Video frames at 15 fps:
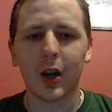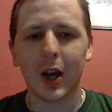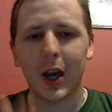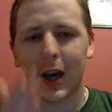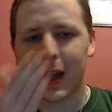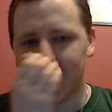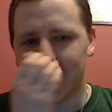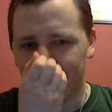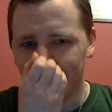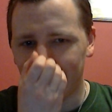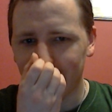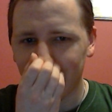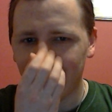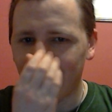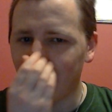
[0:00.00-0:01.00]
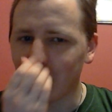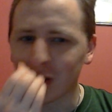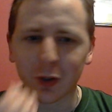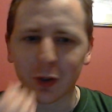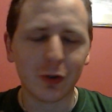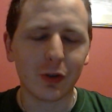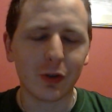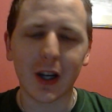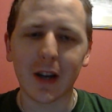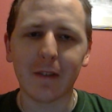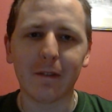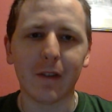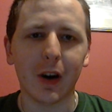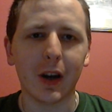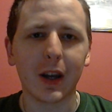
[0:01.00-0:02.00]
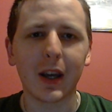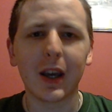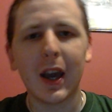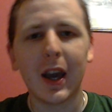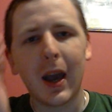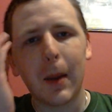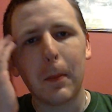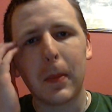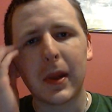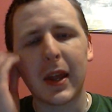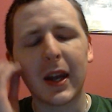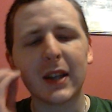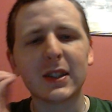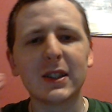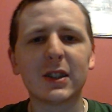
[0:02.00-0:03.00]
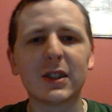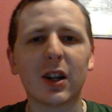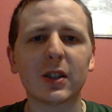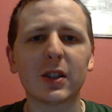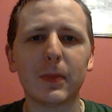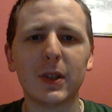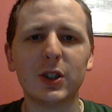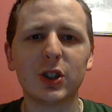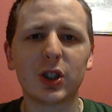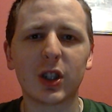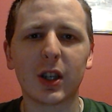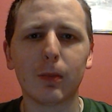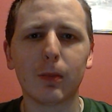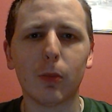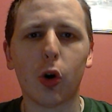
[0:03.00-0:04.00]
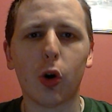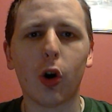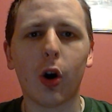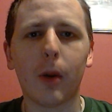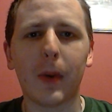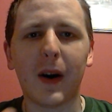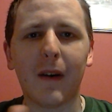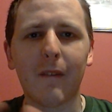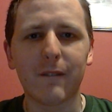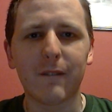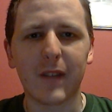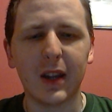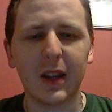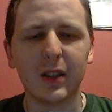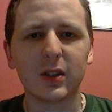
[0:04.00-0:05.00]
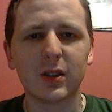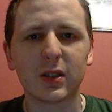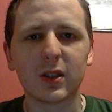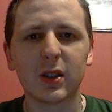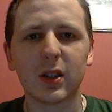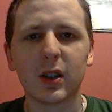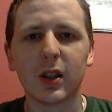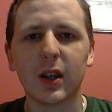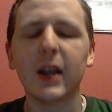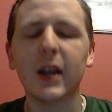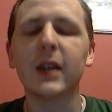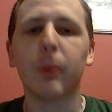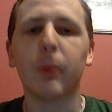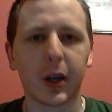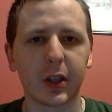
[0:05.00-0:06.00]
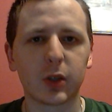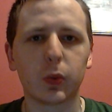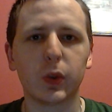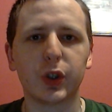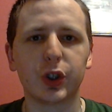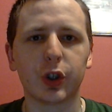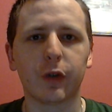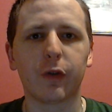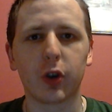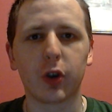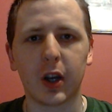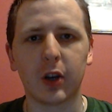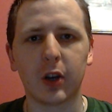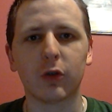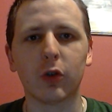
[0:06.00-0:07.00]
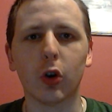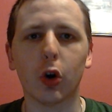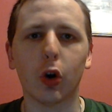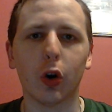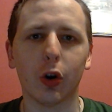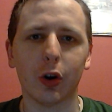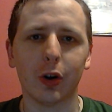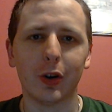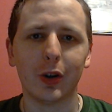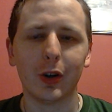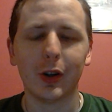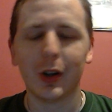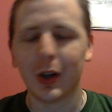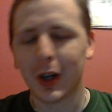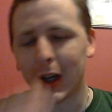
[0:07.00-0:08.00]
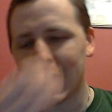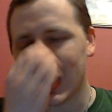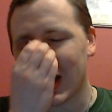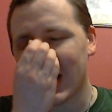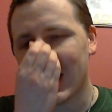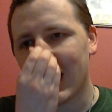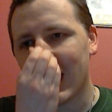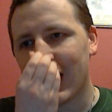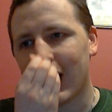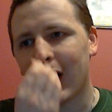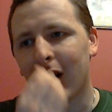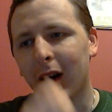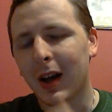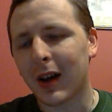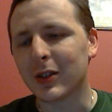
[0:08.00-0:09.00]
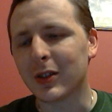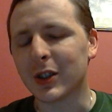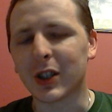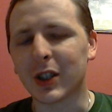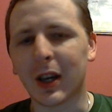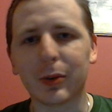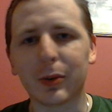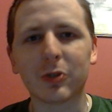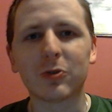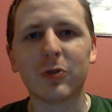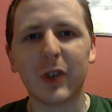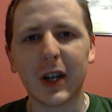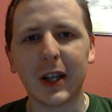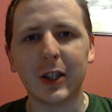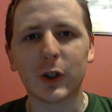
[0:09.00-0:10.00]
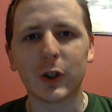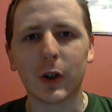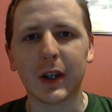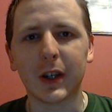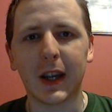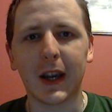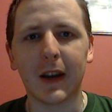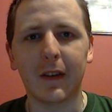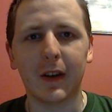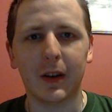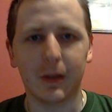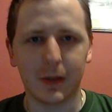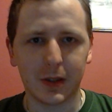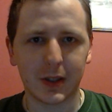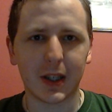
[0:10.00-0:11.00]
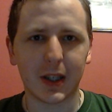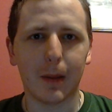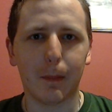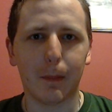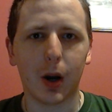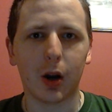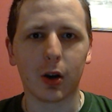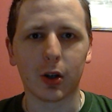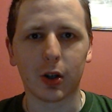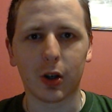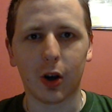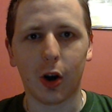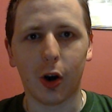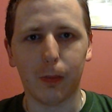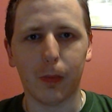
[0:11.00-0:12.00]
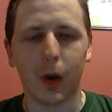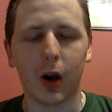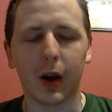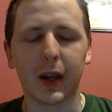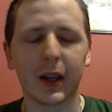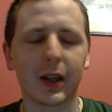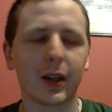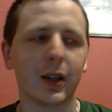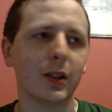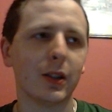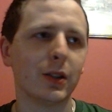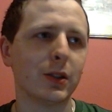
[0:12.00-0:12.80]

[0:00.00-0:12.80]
And that was all really funny. But then as he starts mentioning more about Vince, his mic switches off for the end of Raw. Oh, that was a shame, because I was really enjoying hearing CM Punk on mic.